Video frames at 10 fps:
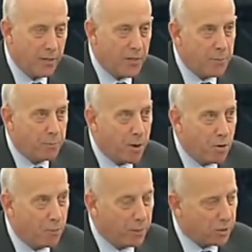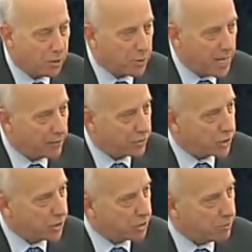they are broke because we have a
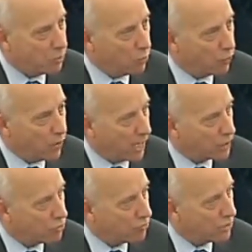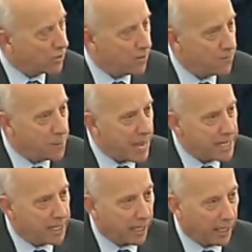system called fractional reserve
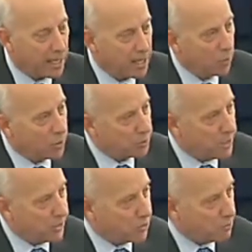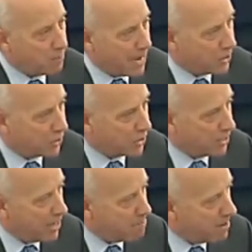banking which means that banks
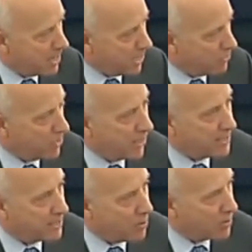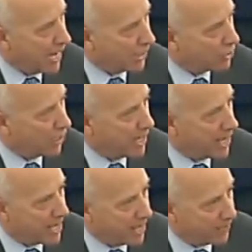can lend money that they do not actually
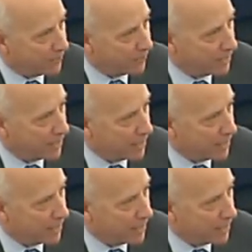have.